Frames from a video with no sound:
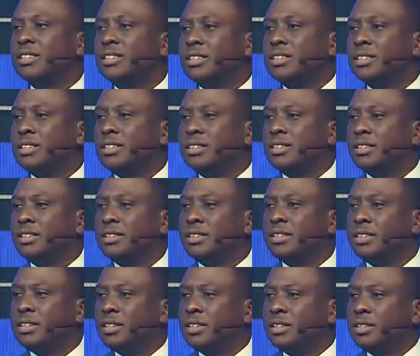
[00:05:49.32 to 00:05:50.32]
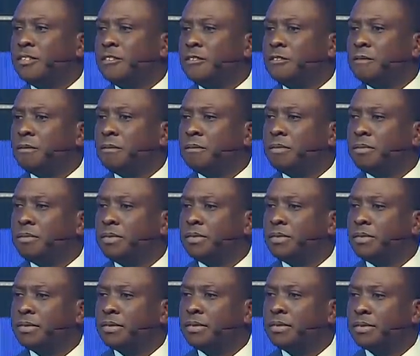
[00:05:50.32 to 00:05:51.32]

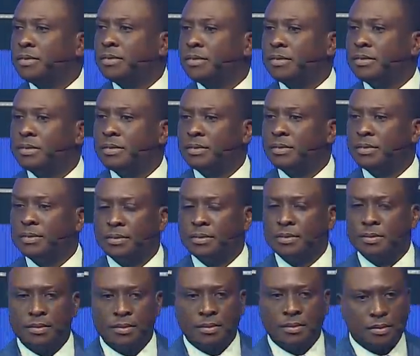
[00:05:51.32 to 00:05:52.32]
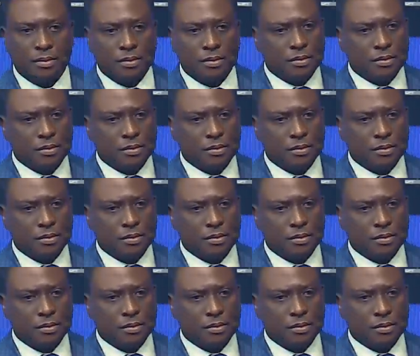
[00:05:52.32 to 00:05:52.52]
(no one is talking)